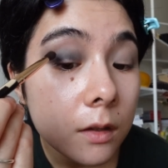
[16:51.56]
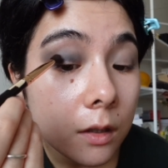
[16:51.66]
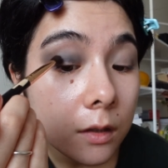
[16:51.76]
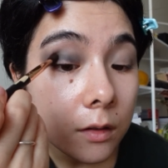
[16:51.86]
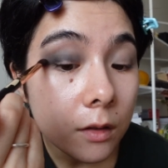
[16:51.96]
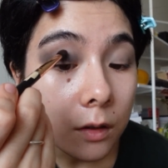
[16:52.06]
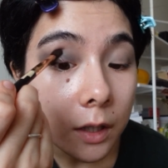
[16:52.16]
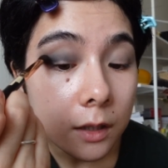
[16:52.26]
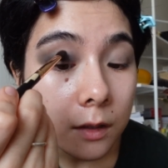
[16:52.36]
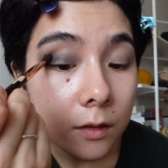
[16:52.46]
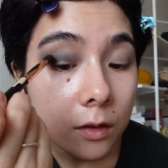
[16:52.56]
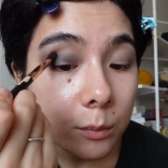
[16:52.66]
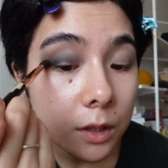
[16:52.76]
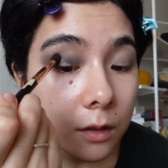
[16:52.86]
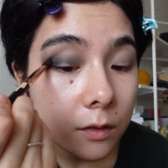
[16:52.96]
That, you know, like it's not
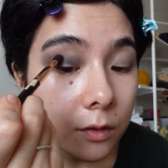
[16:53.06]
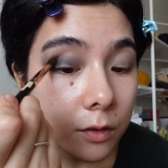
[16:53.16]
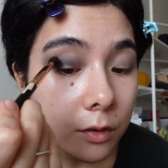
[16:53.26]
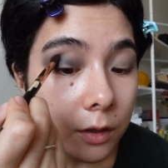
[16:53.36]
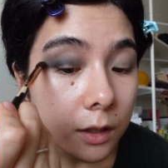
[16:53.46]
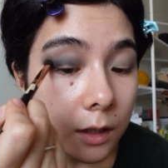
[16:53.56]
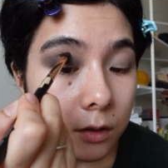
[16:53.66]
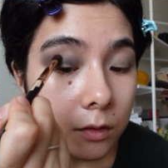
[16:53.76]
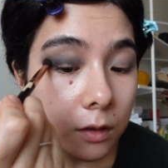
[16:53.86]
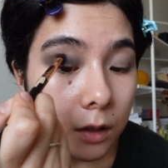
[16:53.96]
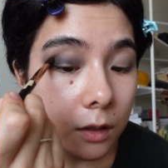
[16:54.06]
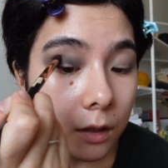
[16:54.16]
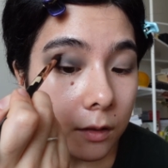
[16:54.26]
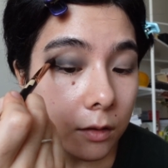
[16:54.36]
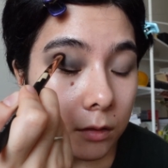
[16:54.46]
because you started yesterday
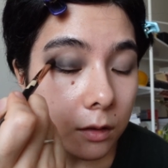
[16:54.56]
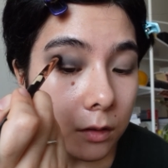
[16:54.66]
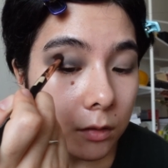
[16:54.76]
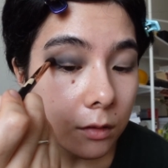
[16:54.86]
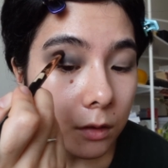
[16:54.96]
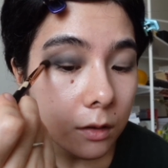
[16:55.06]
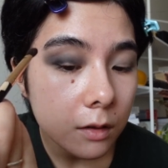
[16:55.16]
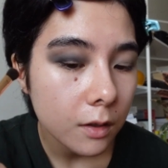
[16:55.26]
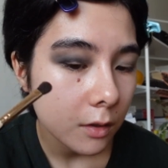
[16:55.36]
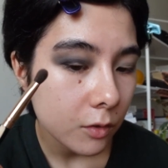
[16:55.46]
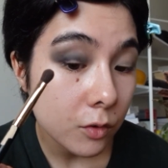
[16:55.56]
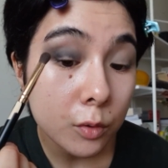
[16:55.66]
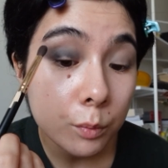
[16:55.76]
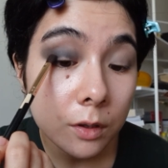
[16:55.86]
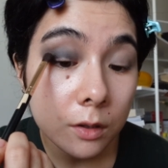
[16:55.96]
that suddenly you're
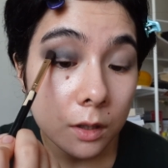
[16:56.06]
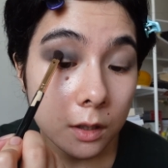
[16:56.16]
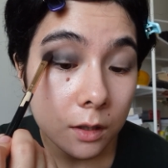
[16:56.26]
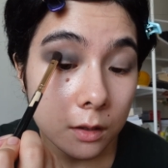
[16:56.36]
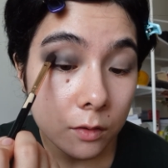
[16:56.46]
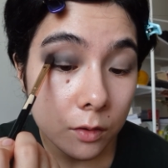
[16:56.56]
super good at it.